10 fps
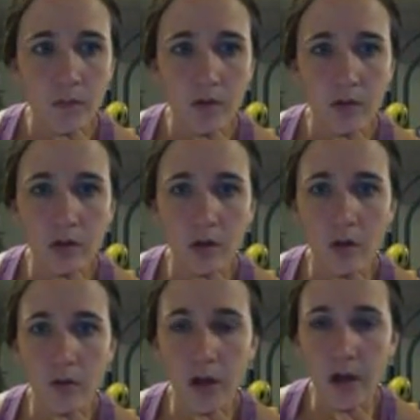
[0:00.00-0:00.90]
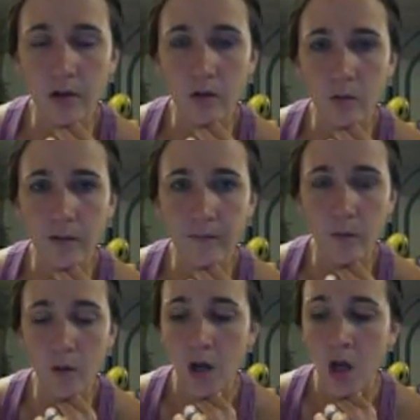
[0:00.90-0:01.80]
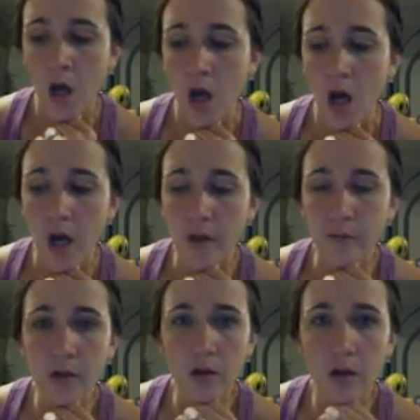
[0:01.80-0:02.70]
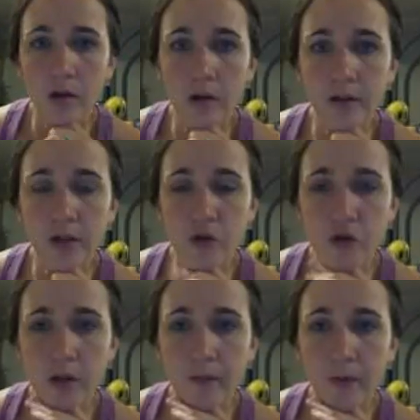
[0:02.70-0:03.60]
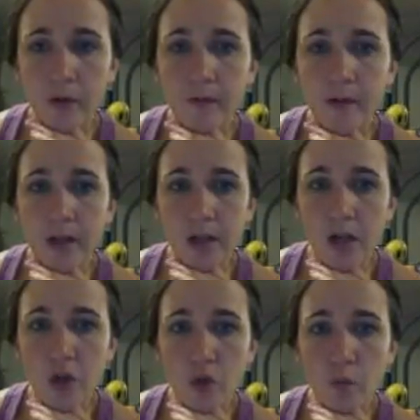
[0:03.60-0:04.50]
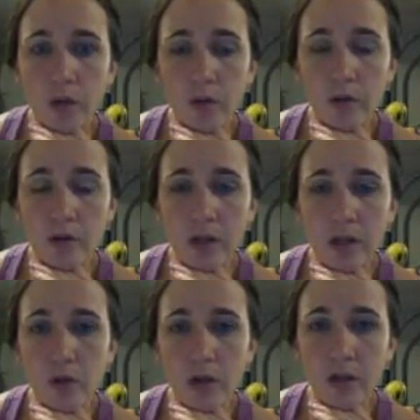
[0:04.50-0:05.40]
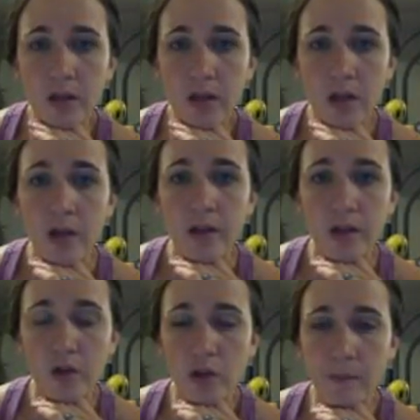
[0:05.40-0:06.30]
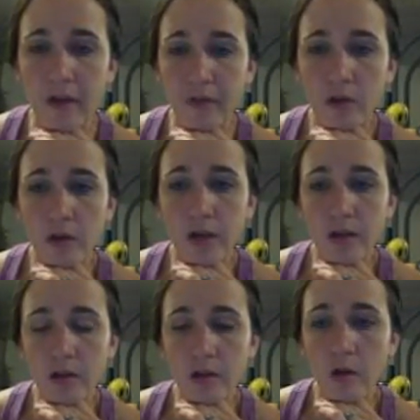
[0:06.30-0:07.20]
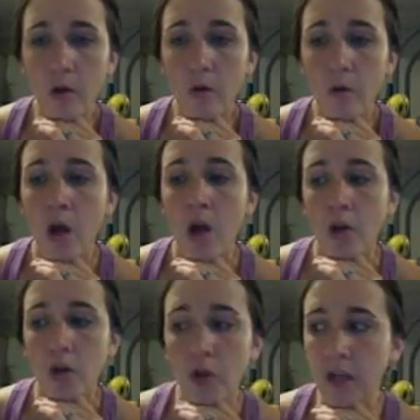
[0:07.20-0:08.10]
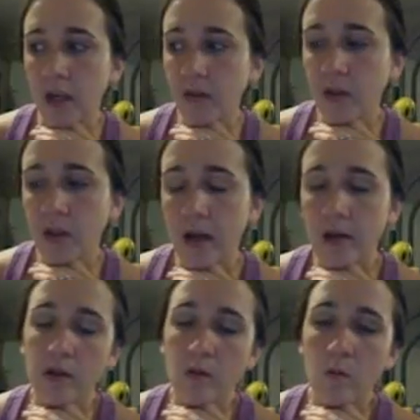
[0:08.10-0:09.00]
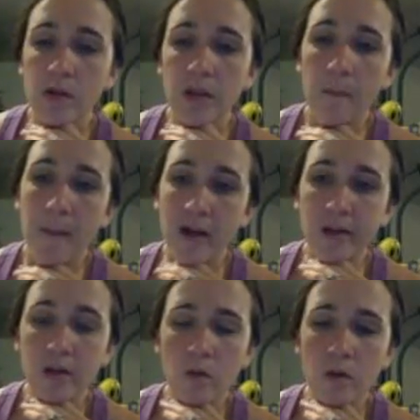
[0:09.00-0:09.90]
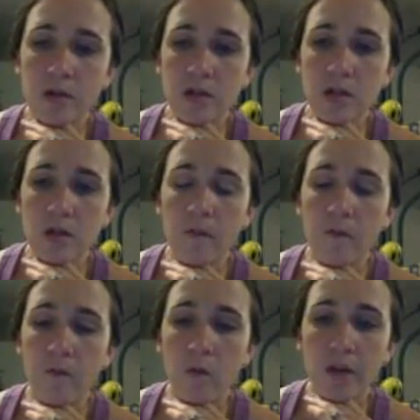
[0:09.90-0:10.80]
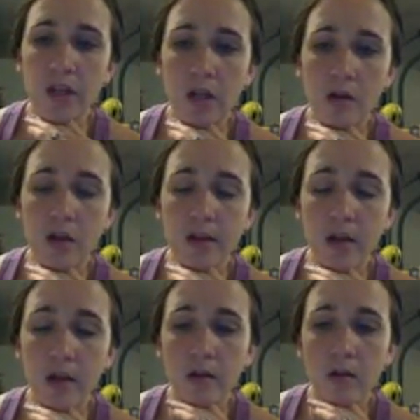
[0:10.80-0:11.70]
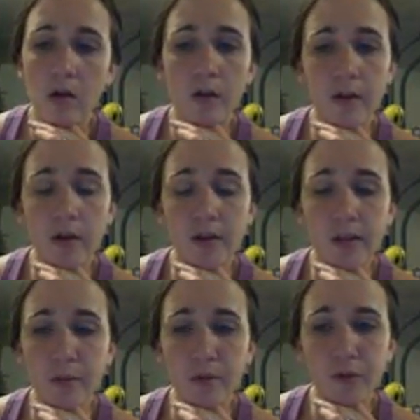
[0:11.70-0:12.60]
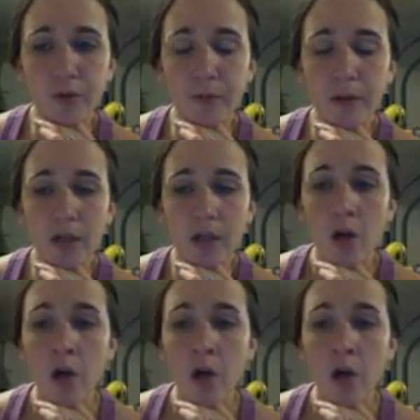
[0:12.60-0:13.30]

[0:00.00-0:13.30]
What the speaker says: So category 4, unresolved issues and further investigation. What do other subjects such as math look like? So looking at the data scores, the math scores for the standardized tests are very similar to the reading.